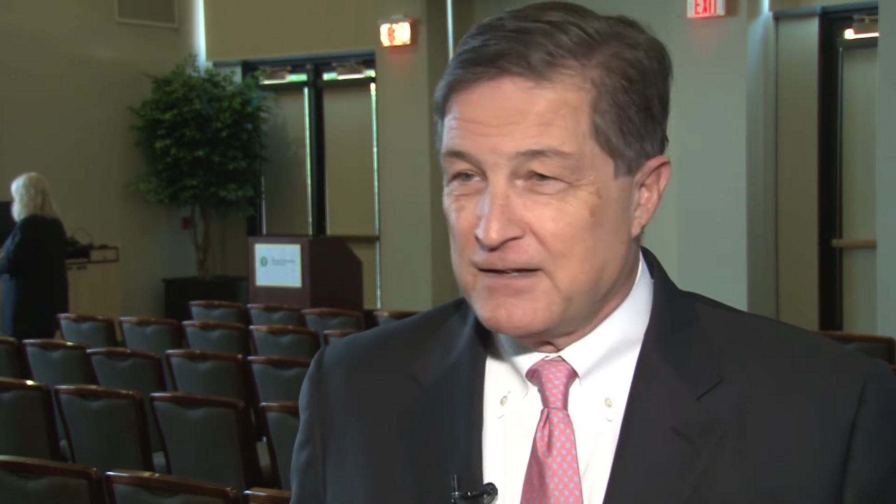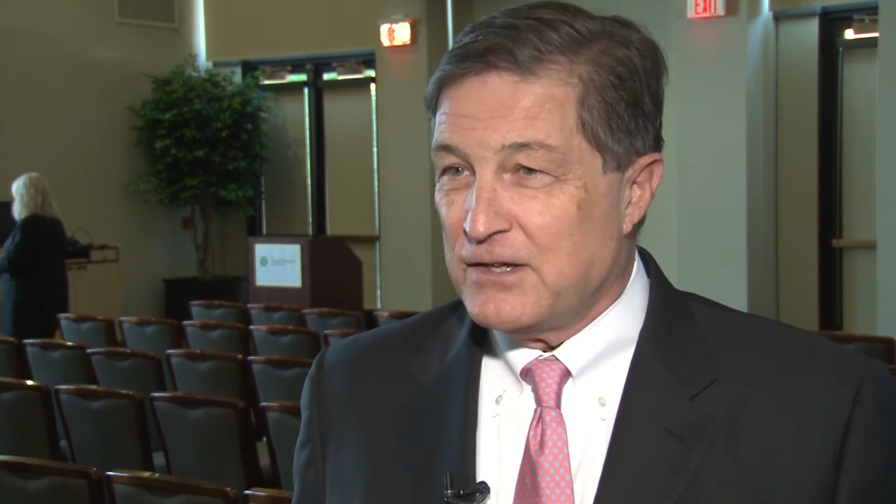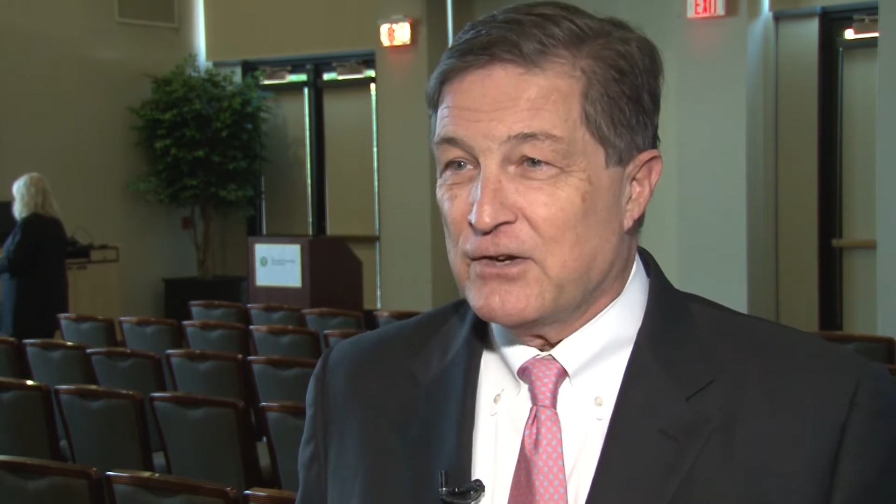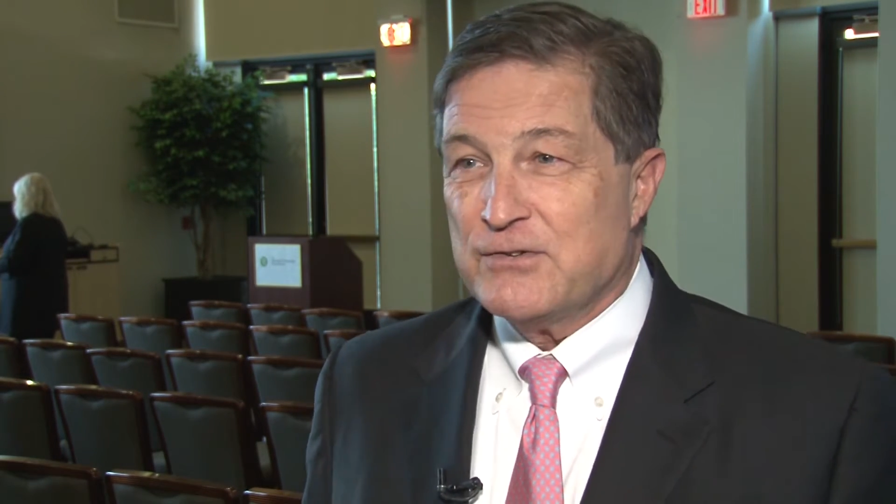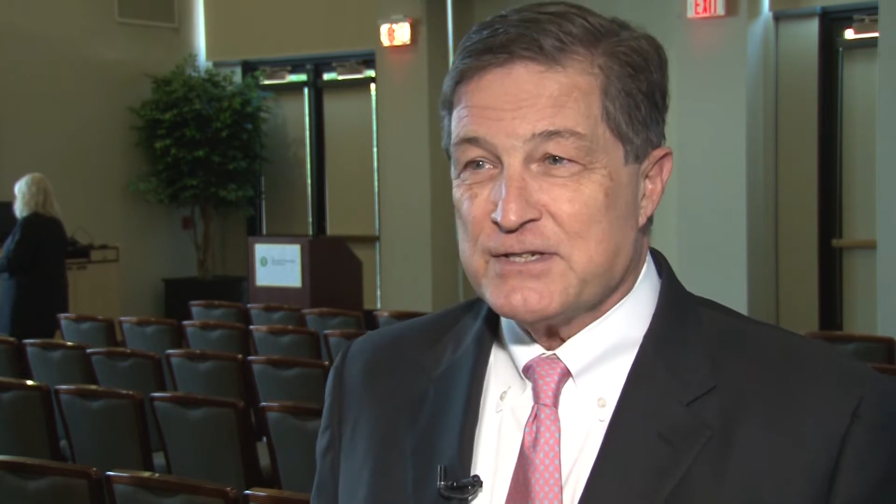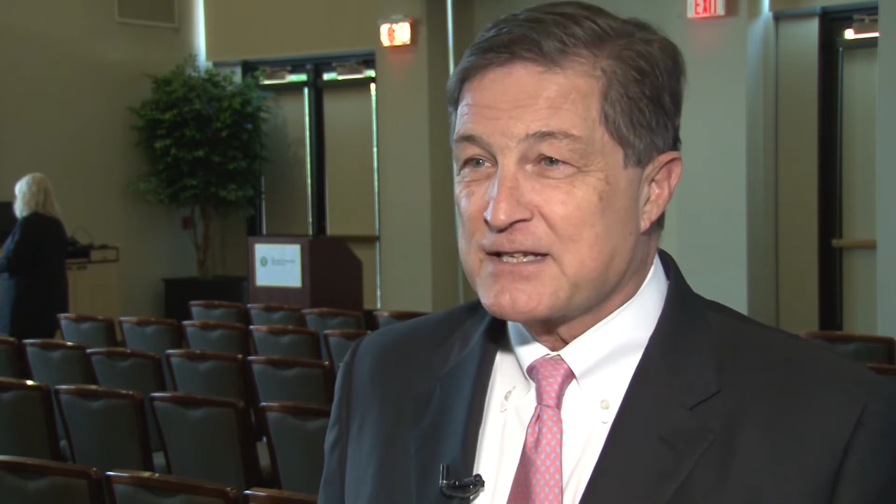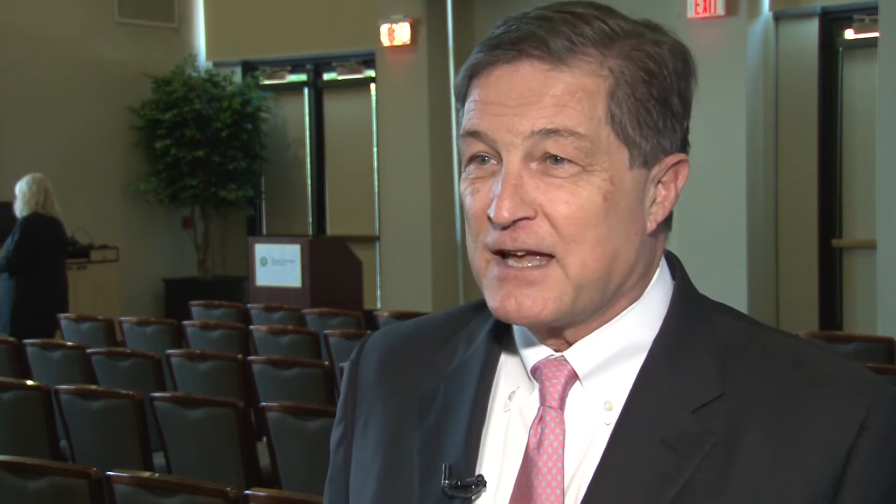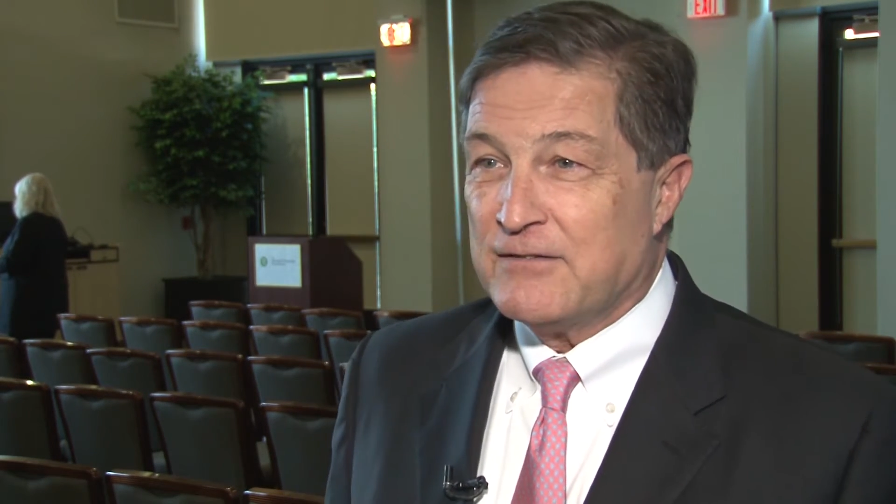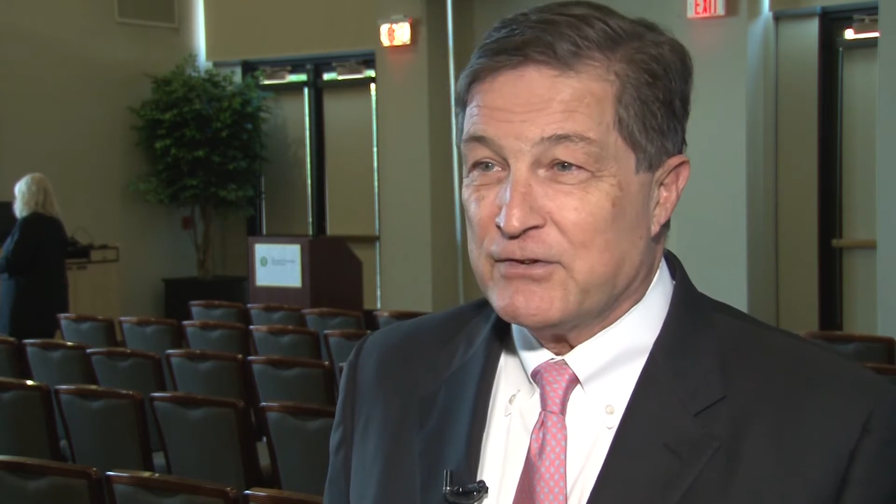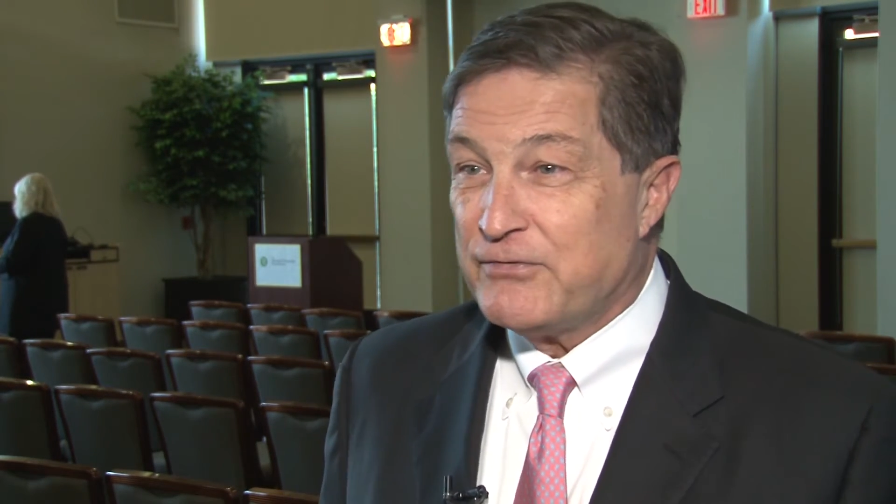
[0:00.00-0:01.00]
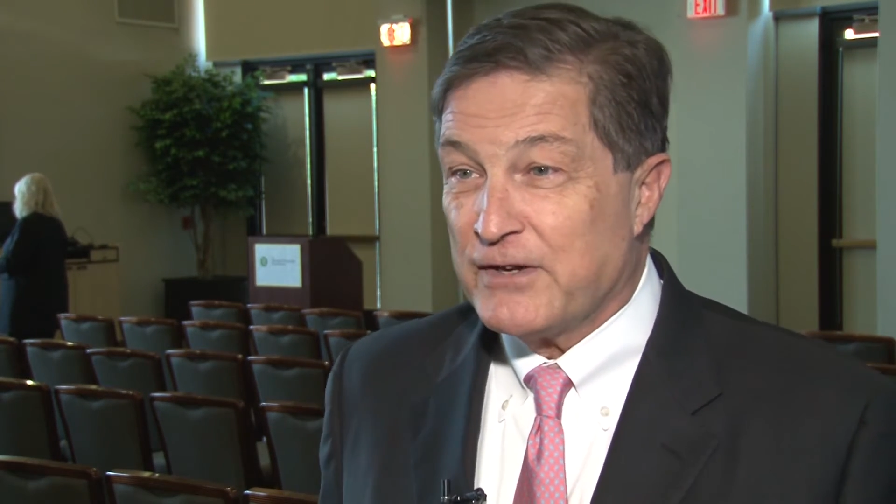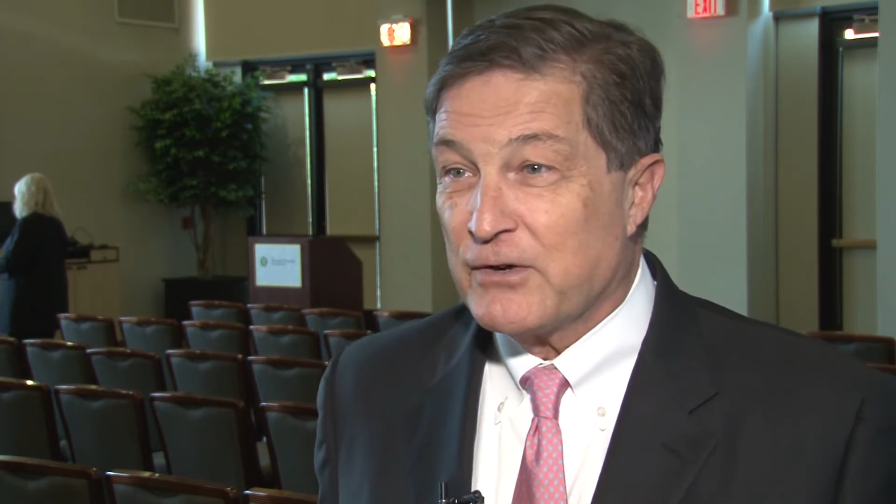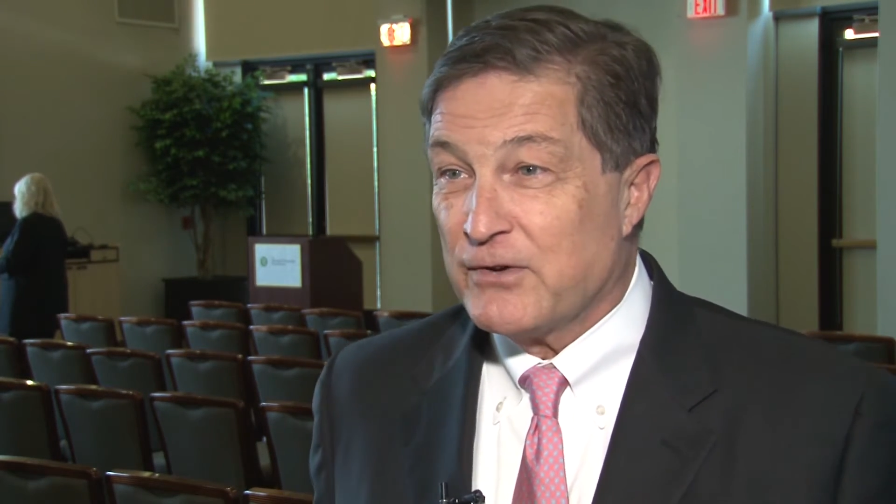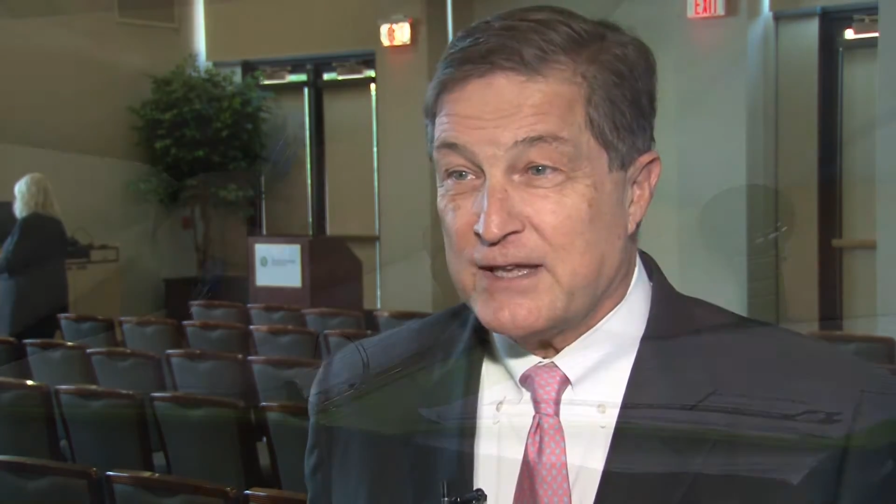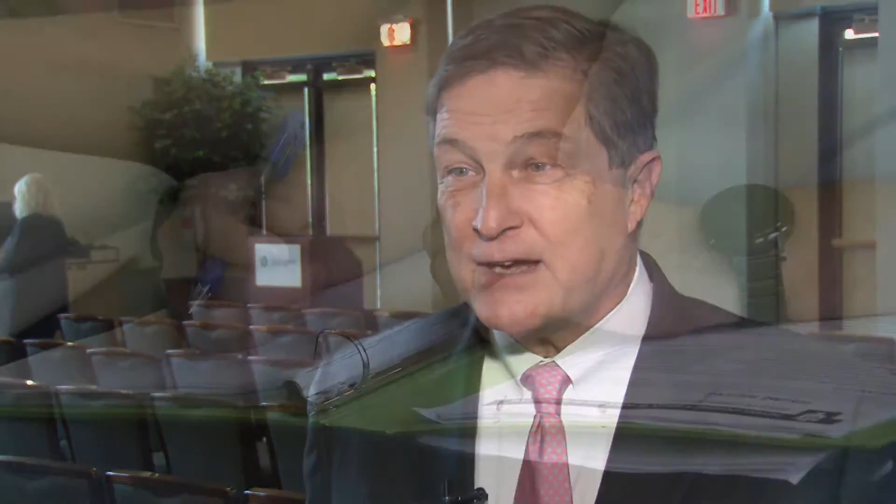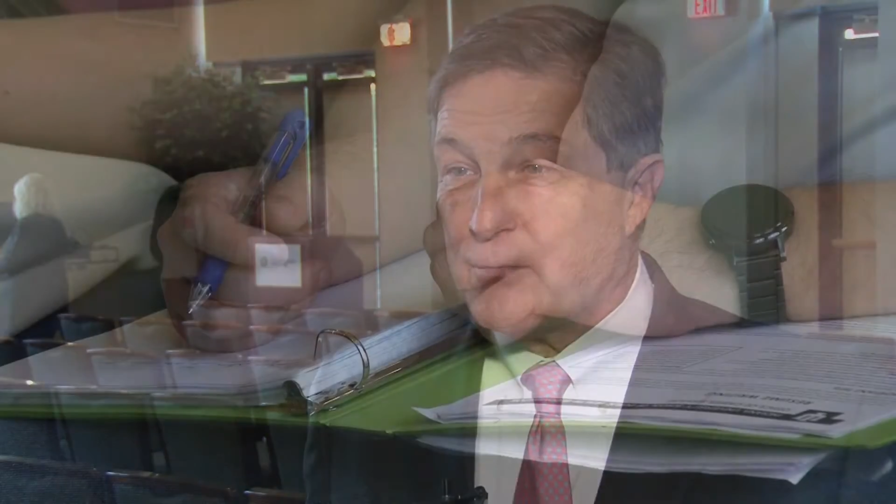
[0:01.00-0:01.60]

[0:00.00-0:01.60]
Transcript: you know, just kind of a finger in the,